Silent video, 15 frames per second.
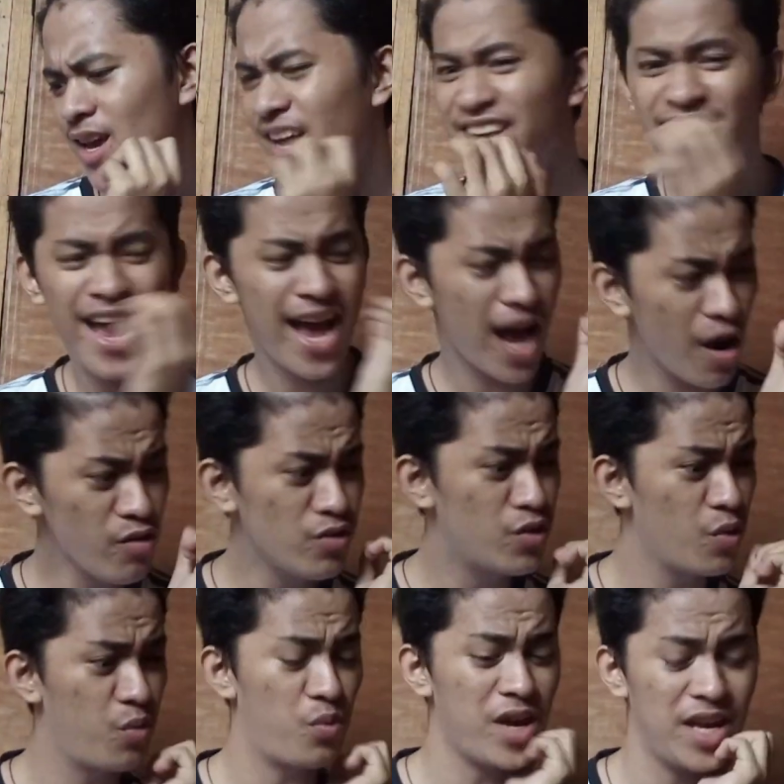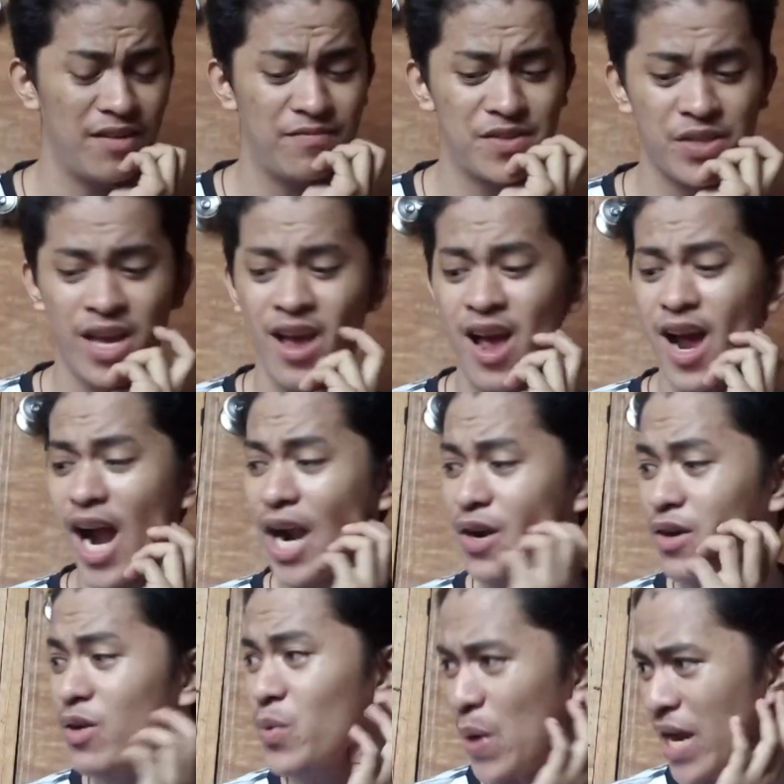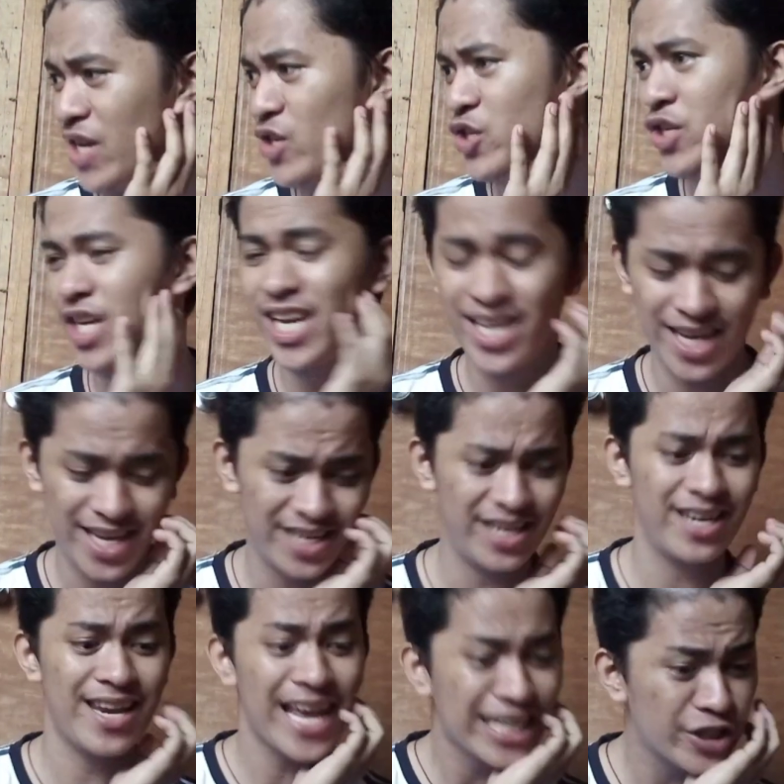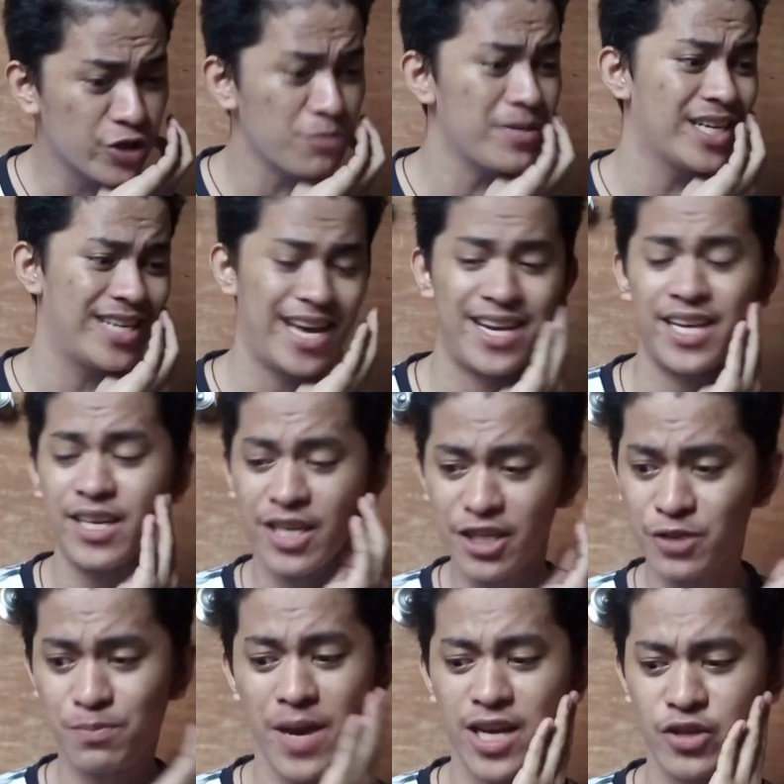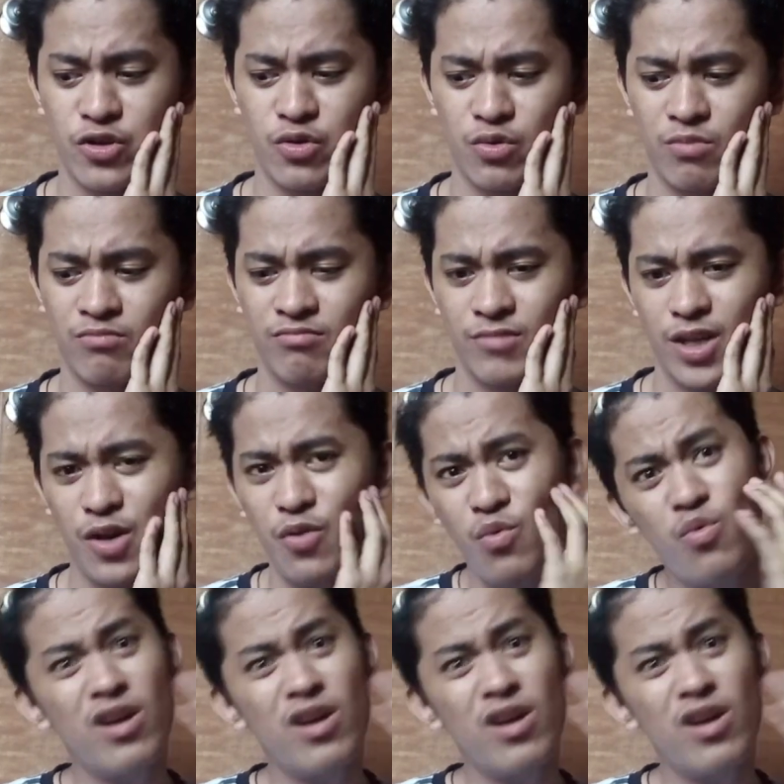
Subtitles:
And how do waves are arranged in an electromagnetic spectrum?